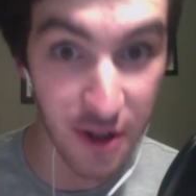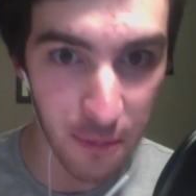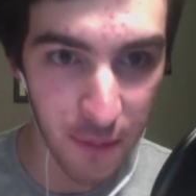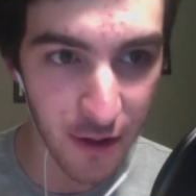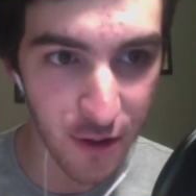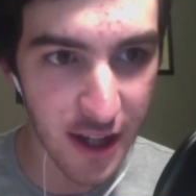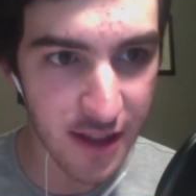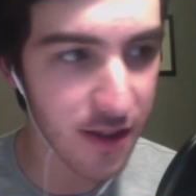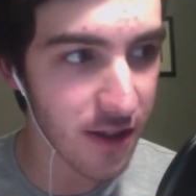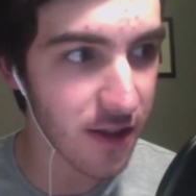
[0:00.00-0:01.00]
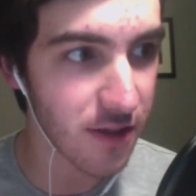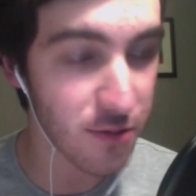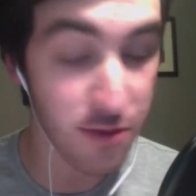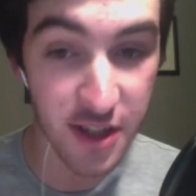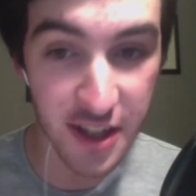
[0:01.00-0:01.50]
Belle got the
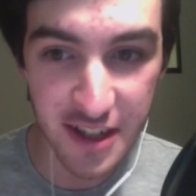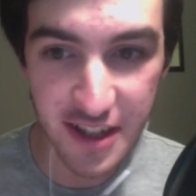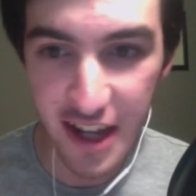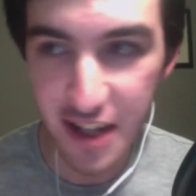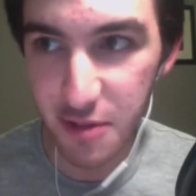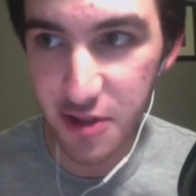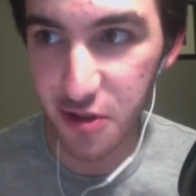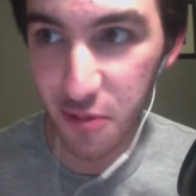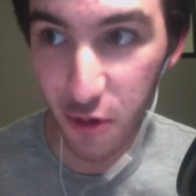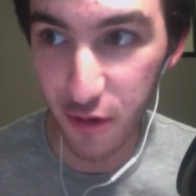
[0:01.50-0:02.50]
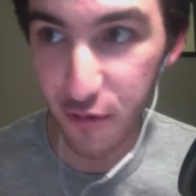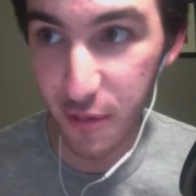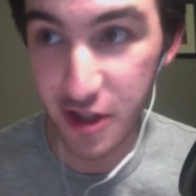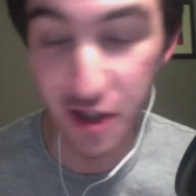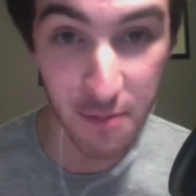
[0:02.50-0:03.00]
Lucinia document, so more
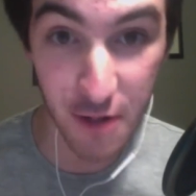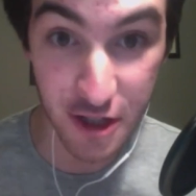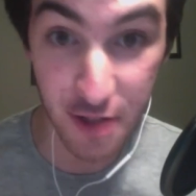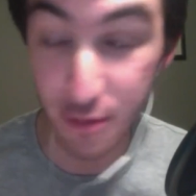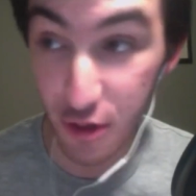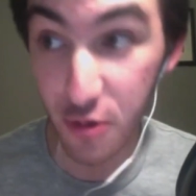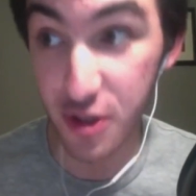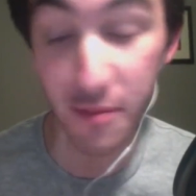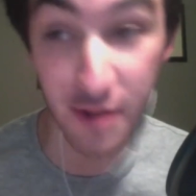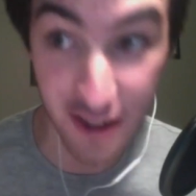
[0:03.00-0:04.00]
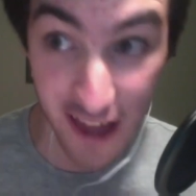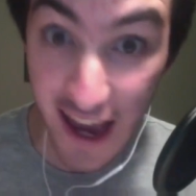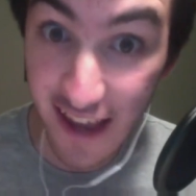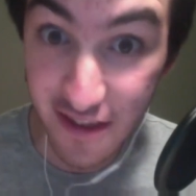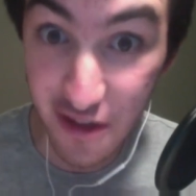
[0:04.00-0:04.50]
information on Project Blue, which I'm
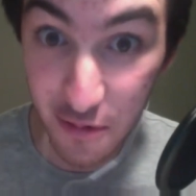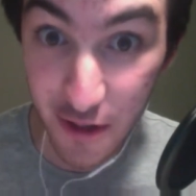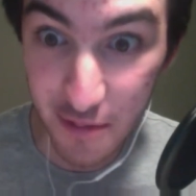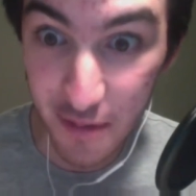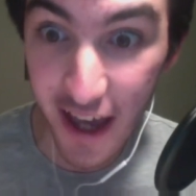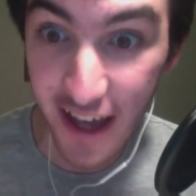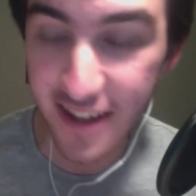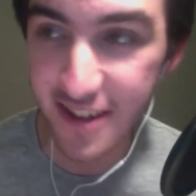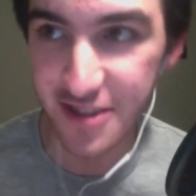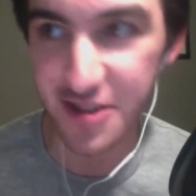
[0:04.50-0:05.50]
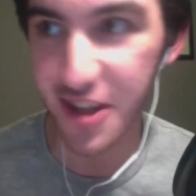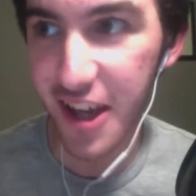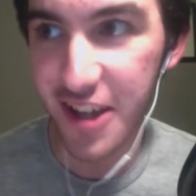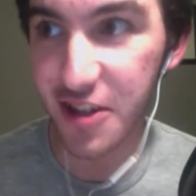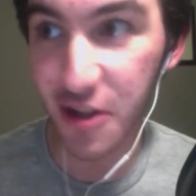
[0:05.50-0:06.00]
glad that they're bringing back, because,
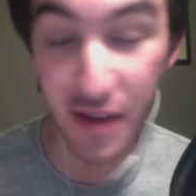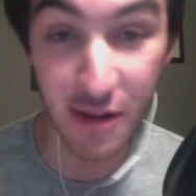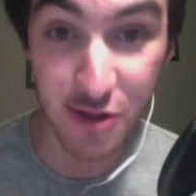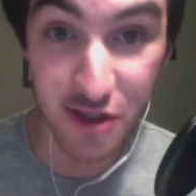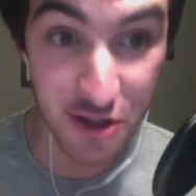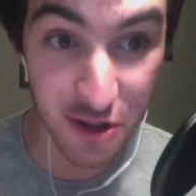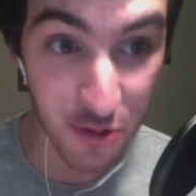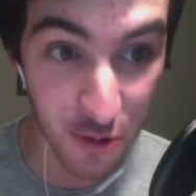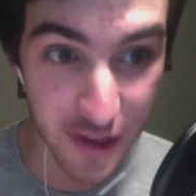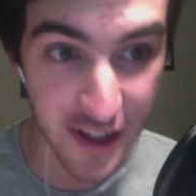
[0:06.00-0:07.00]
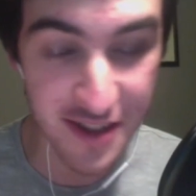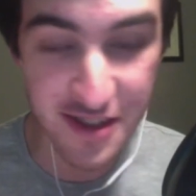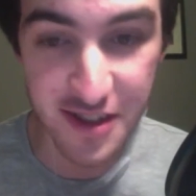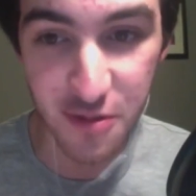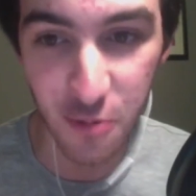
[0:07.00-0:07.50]
you know, that was such a cool thing in
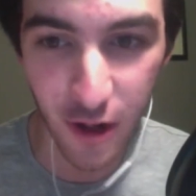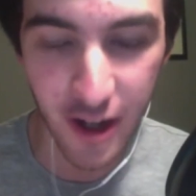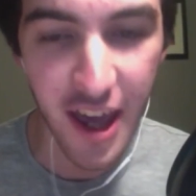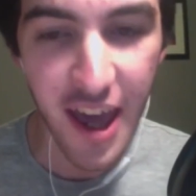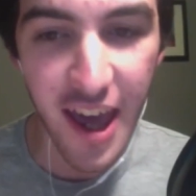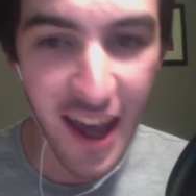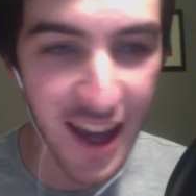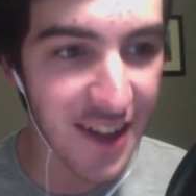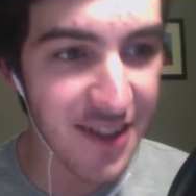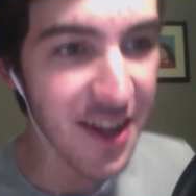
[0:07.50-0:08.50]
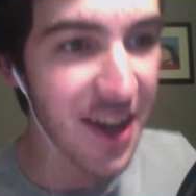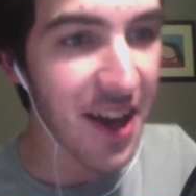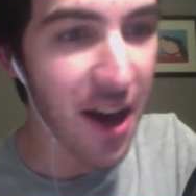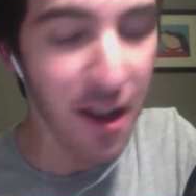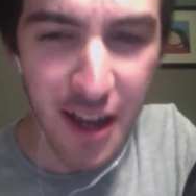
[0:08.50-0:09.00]
Season 1. And
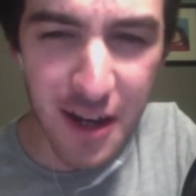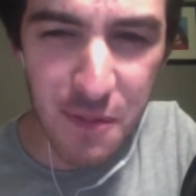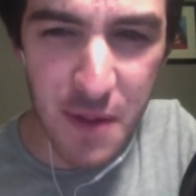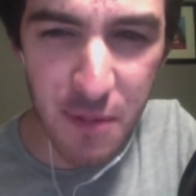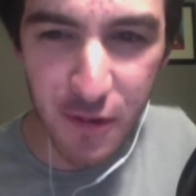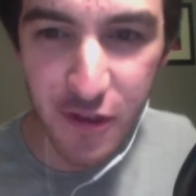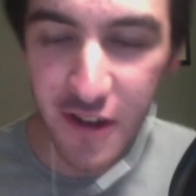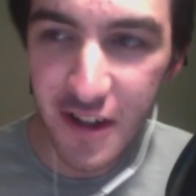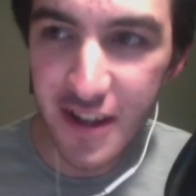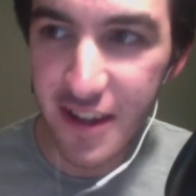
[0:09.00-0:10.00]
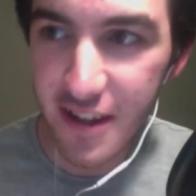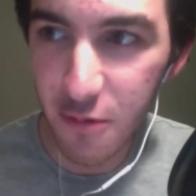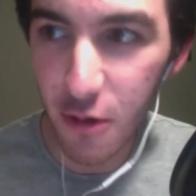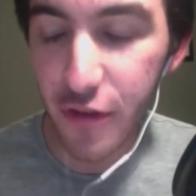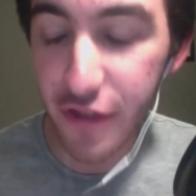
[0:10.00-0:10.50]
a lot of people
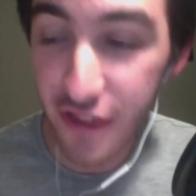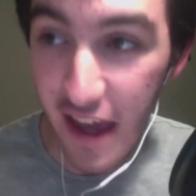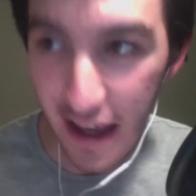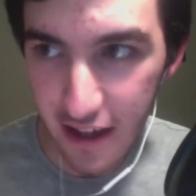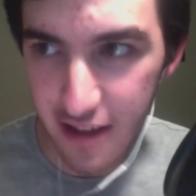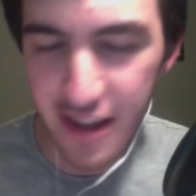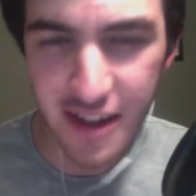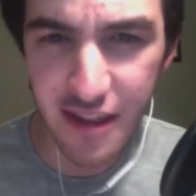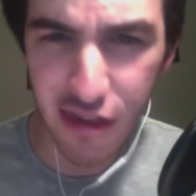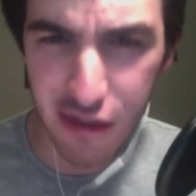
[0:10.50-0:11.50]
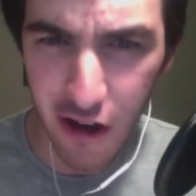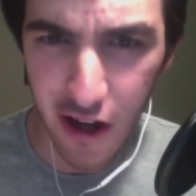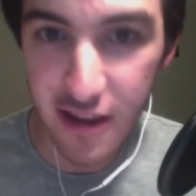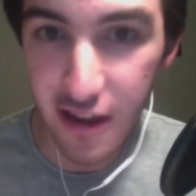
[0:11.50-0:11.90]
think that